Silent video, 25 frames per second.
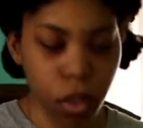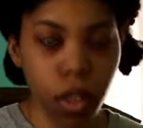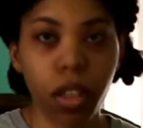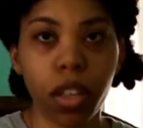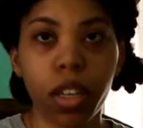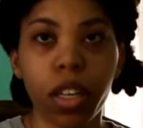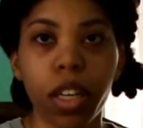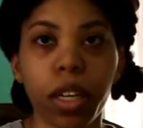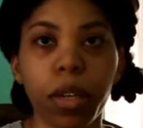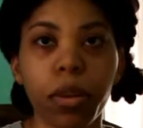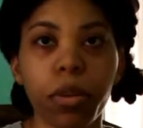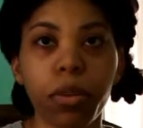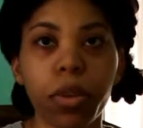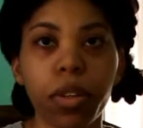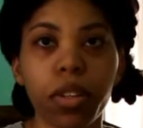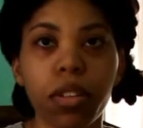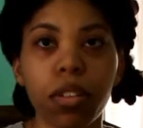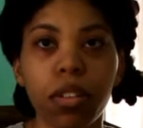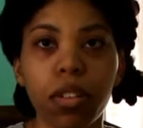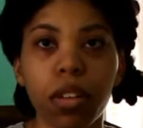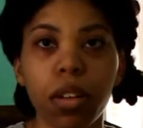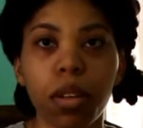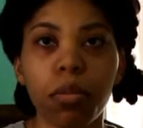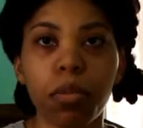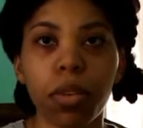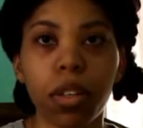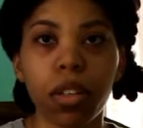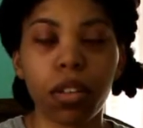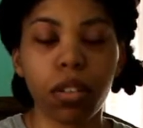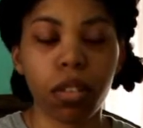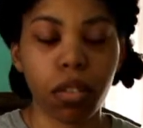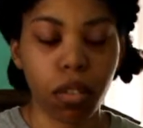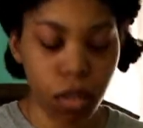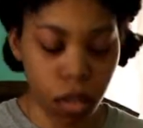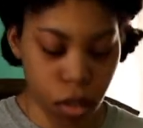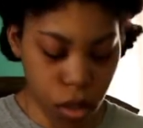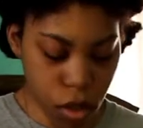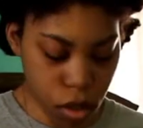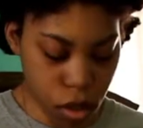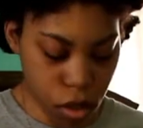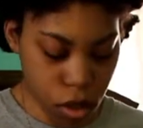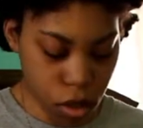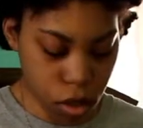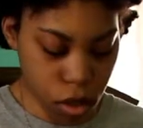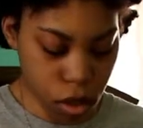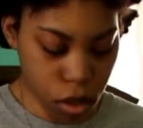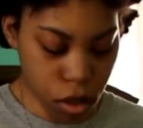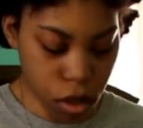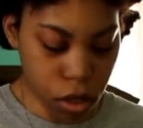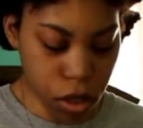gain wisdom and
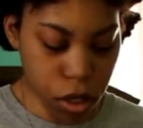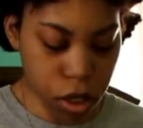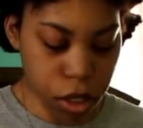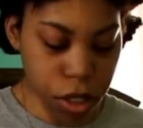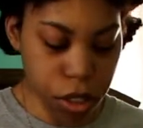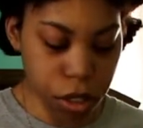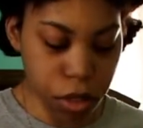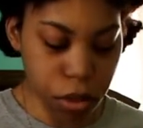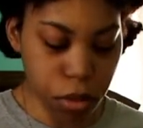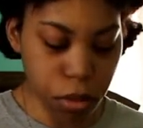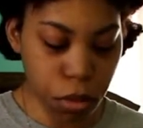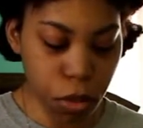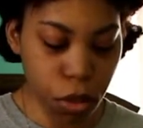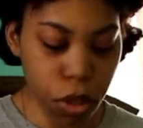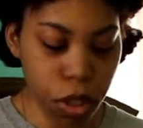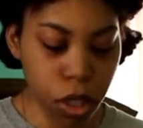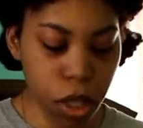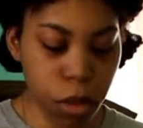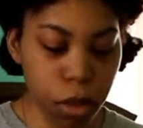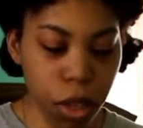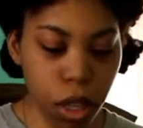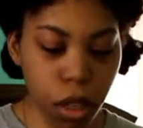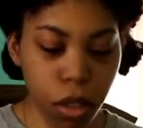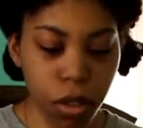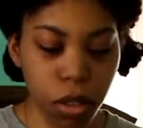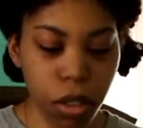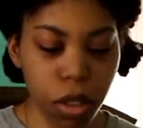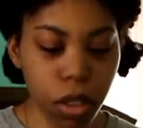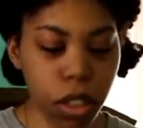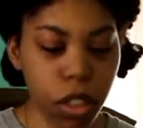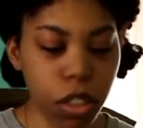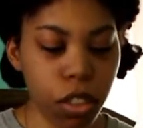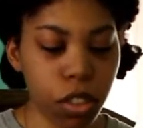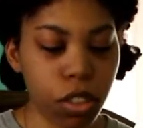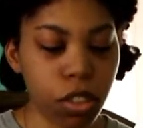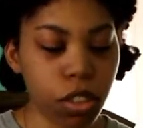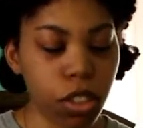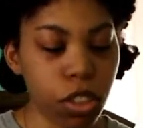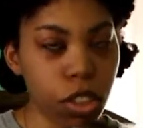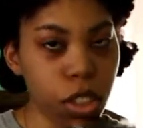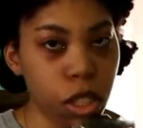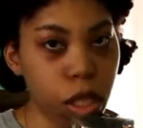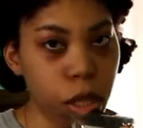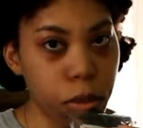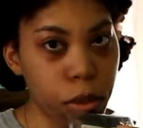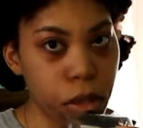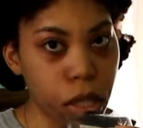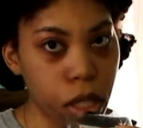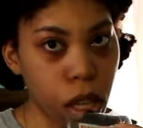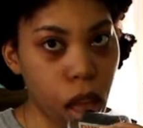learn more about
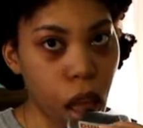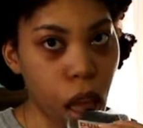relationships.